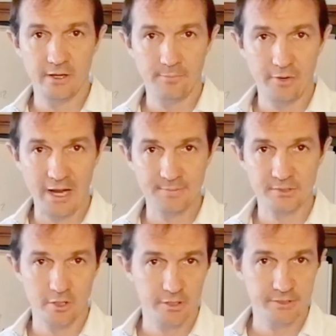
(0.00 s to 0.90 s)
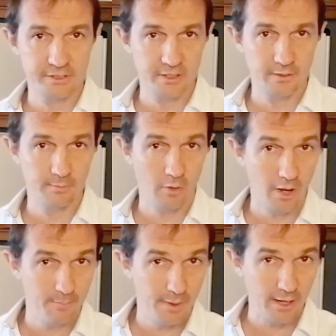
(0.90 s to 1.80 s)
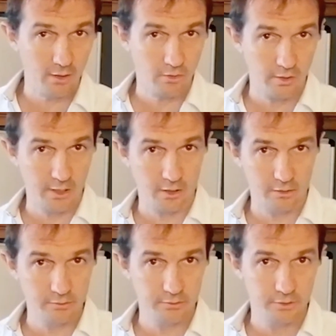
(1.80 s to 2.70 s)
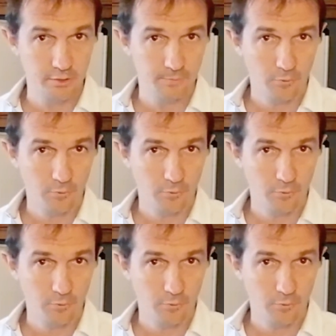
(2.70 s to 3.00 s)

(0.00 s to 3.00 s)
and perhaps noticing my background